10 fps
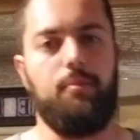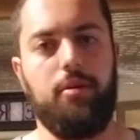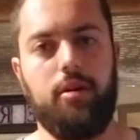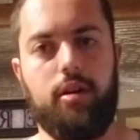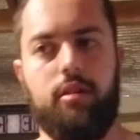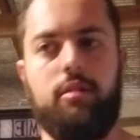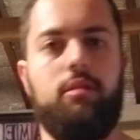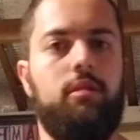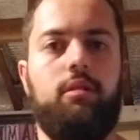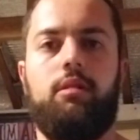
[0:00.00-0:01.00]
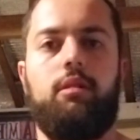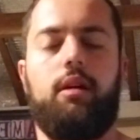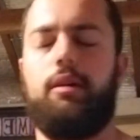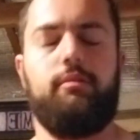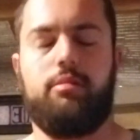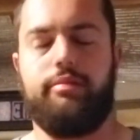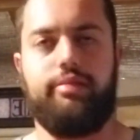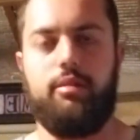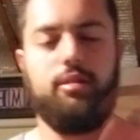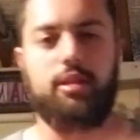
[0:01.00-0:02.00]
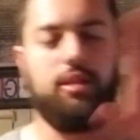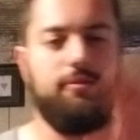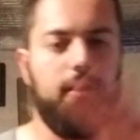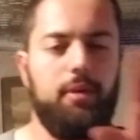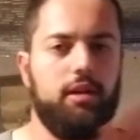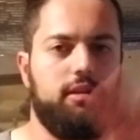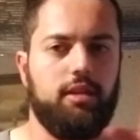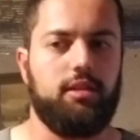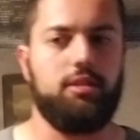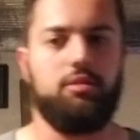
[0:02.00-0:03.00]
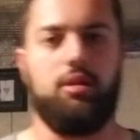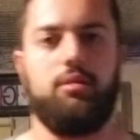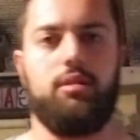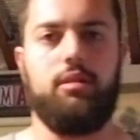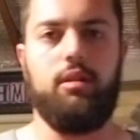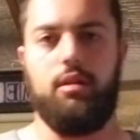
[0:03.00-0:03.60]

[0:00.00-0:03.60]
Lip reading: putter, 65-meter discus thrower.